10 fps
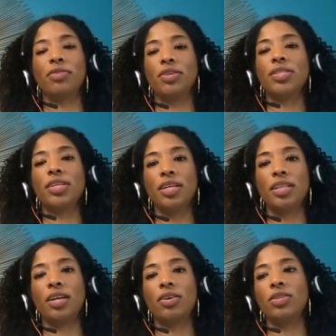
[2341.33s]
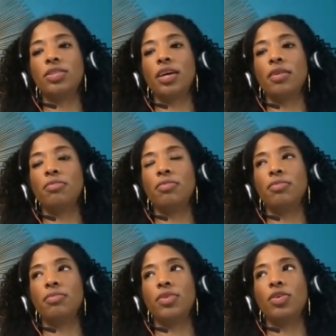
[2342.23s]
around saying that all the time,
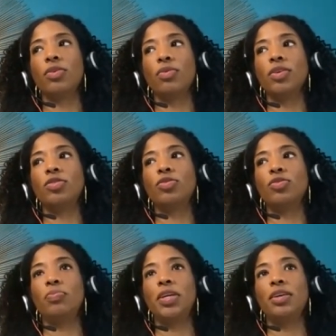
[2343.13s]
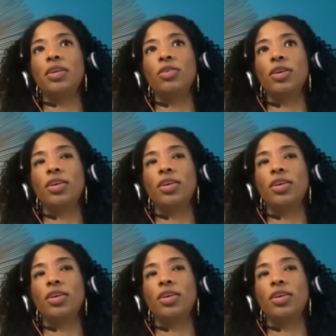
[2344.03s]
you're going to be